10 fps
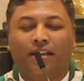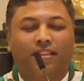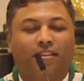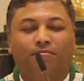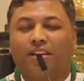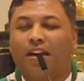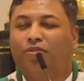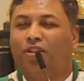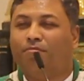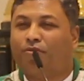
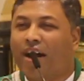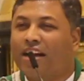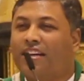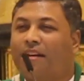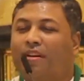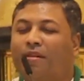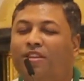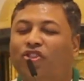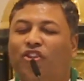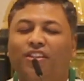Sometimes your prayer time can
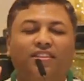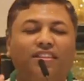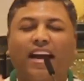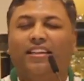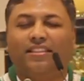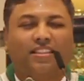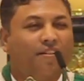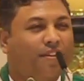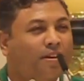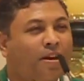be just
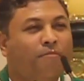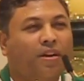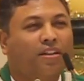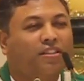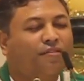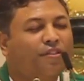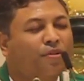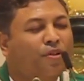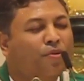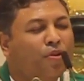thanksgiving, because if
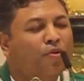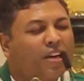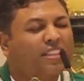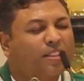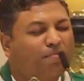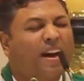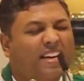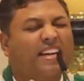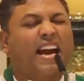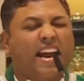you can
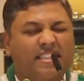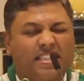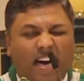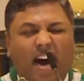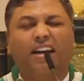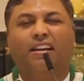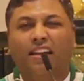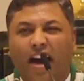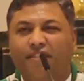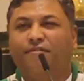spend an entire
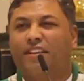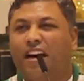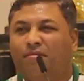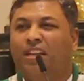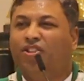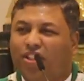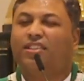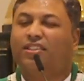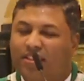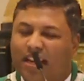lifetime
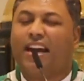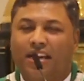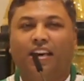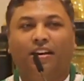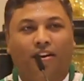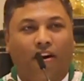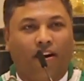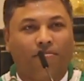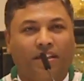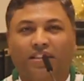just thanking
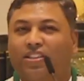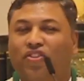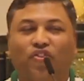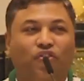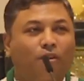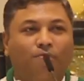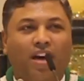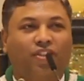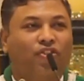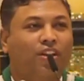God, because there's so
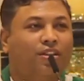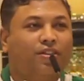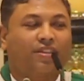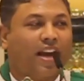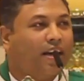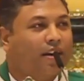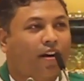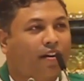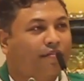much to thank God